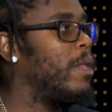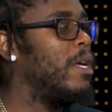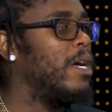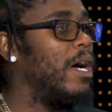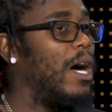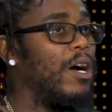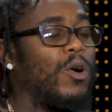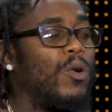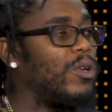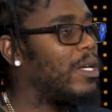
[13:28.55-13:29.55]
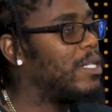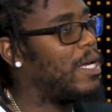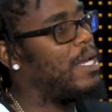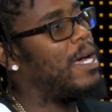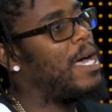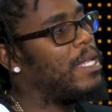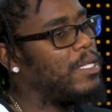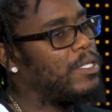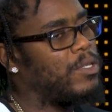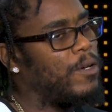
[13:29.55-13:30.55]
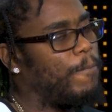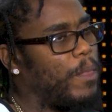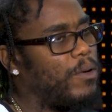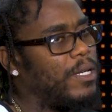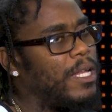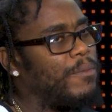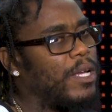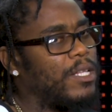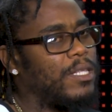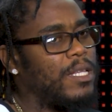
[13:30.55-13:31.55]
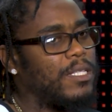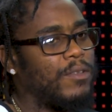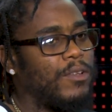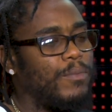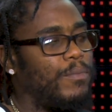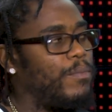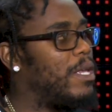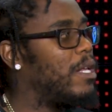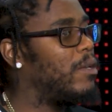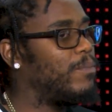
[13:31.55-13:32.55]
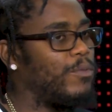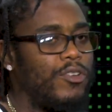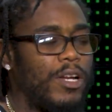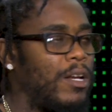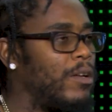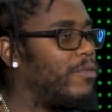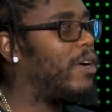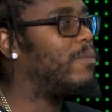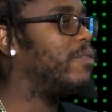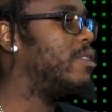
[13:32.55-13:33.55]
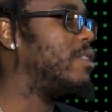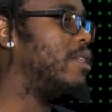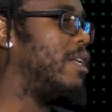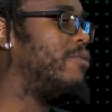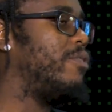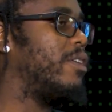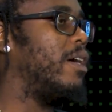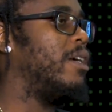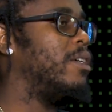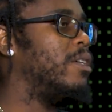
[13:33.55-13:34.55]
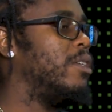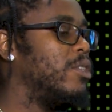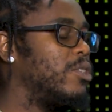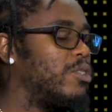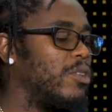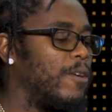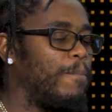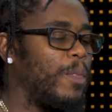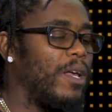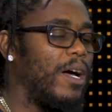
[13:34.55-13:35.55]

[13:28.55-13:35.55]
And countless other artists. So them get this big, great love from visiting Africa. So